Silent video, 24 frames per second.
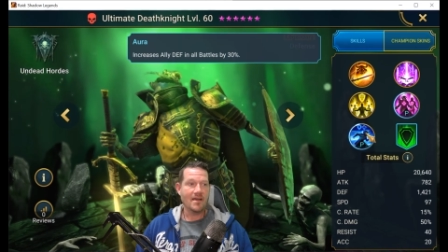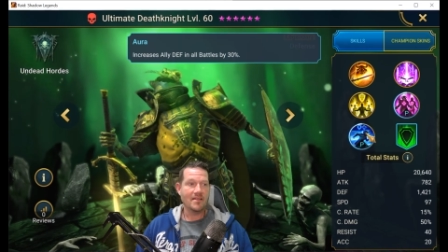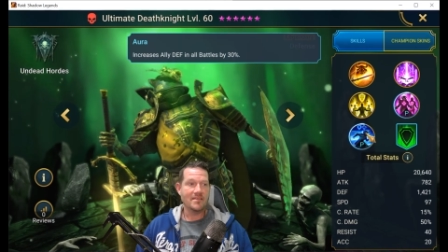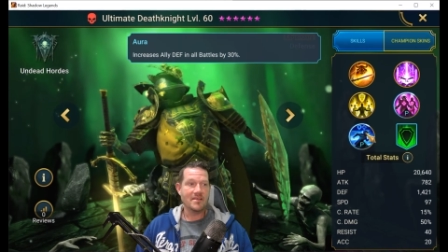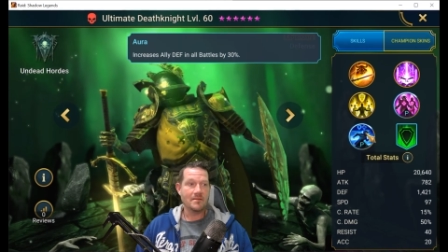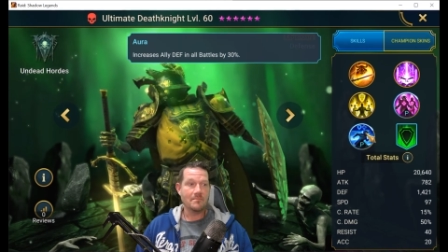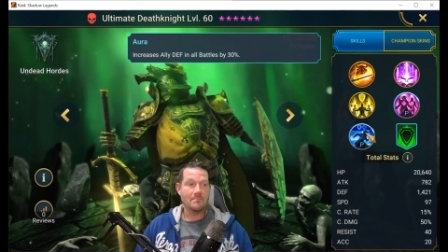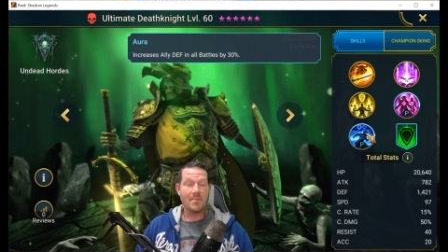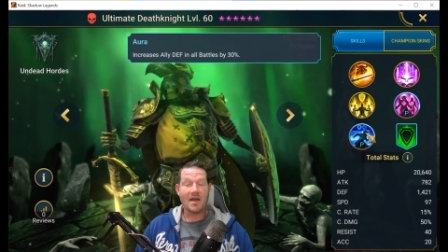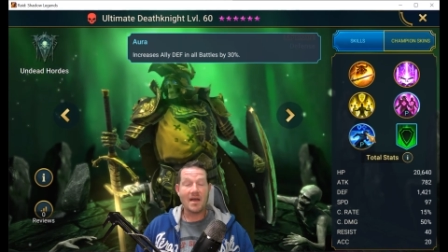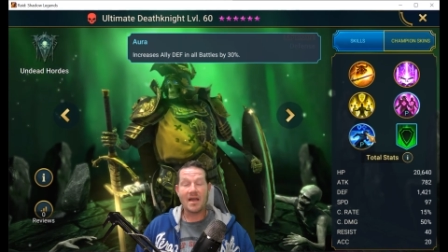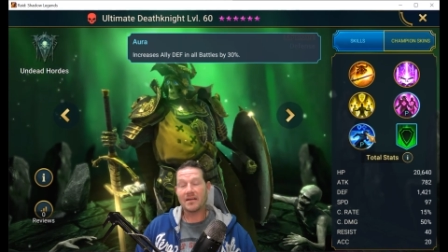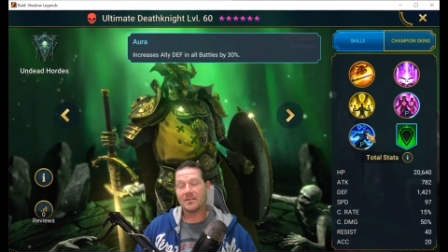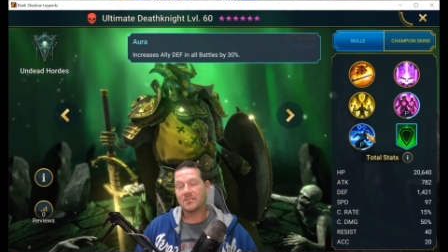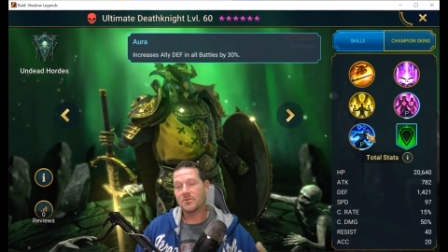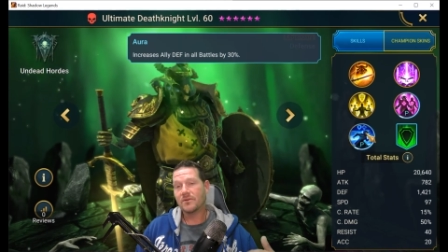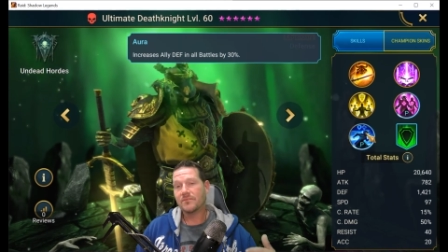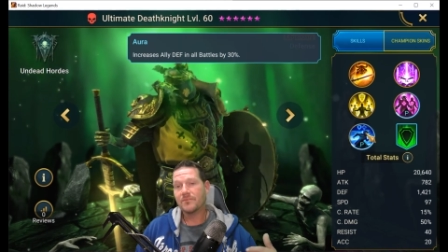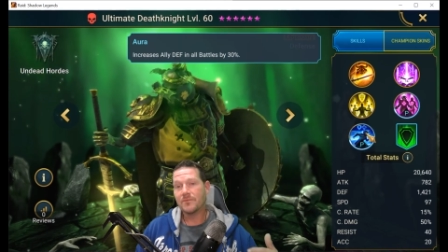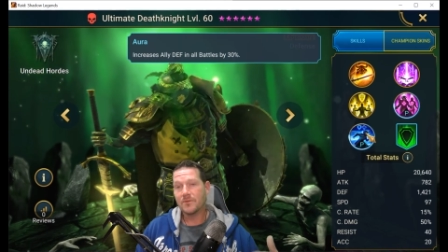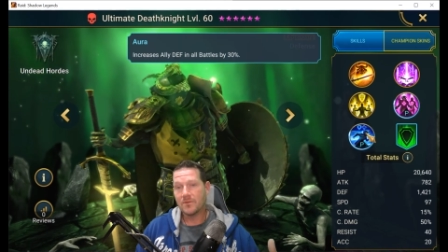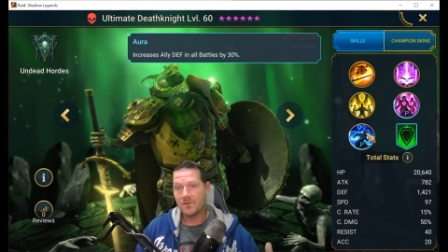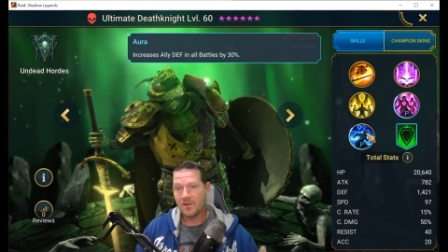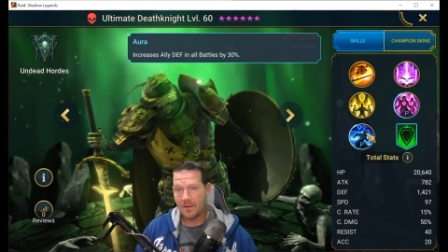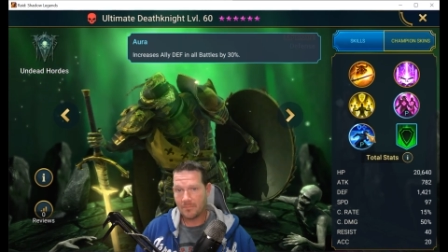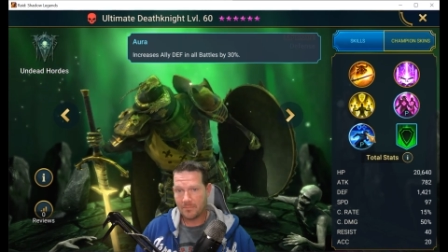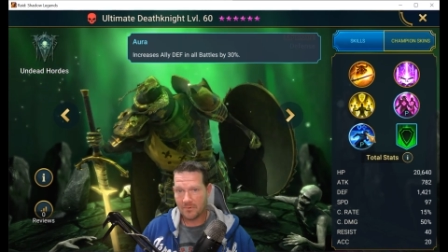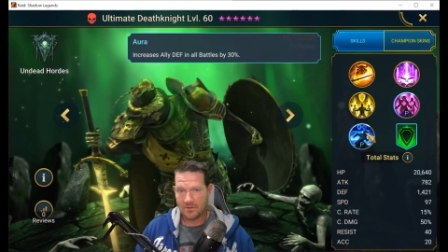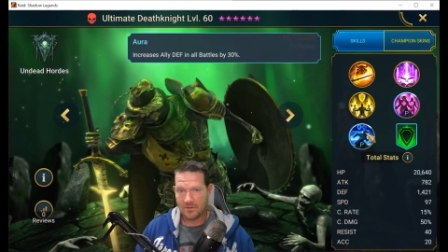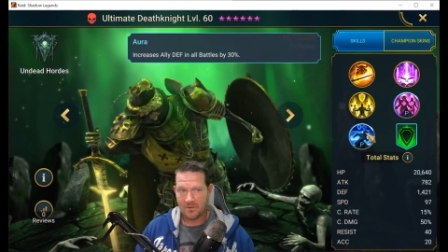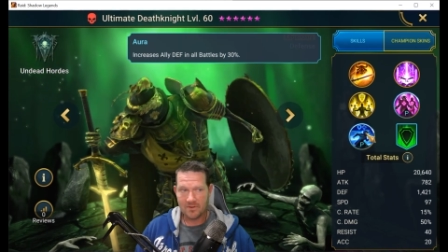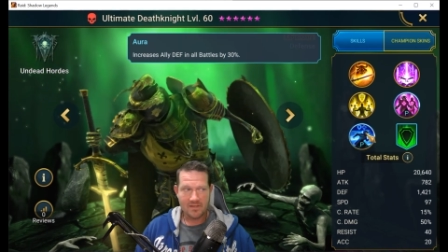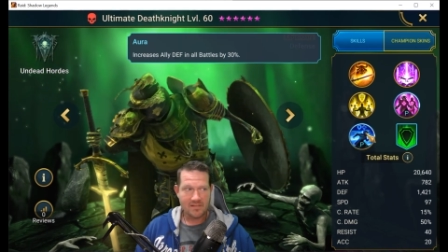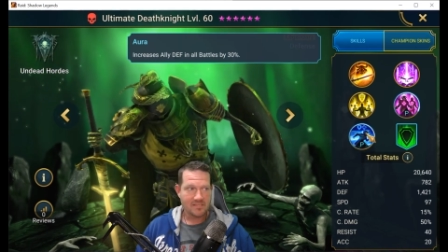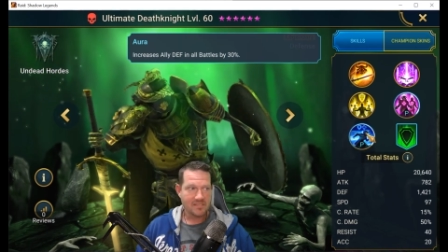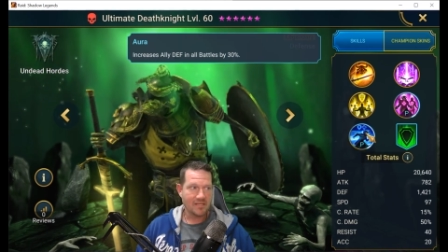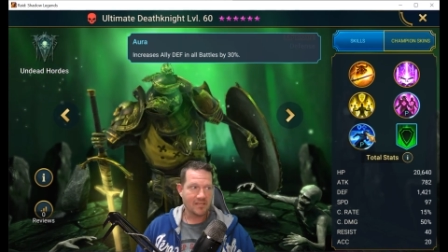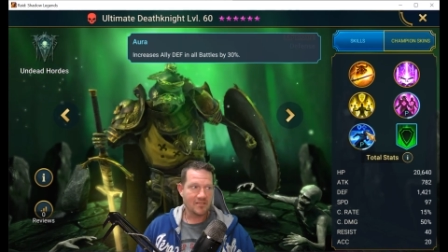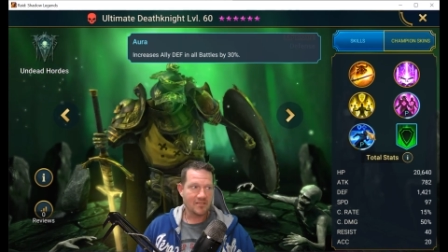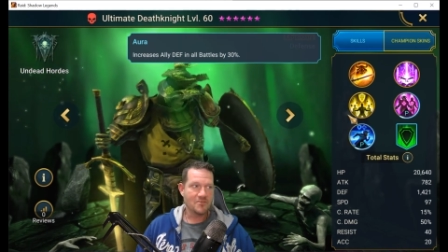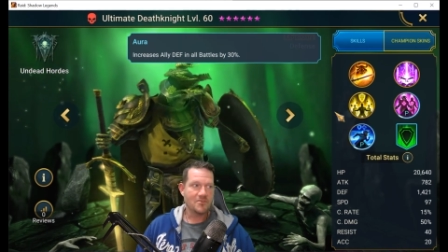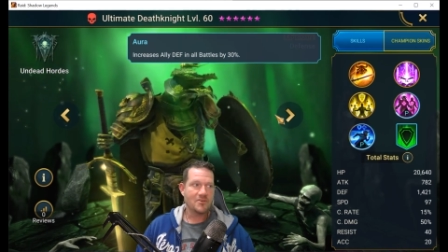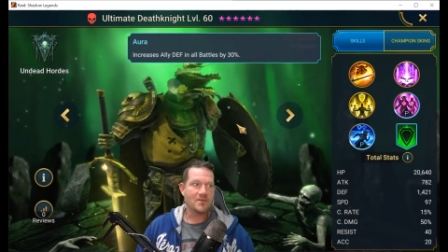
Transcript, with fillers: And then back to if you're not progressing,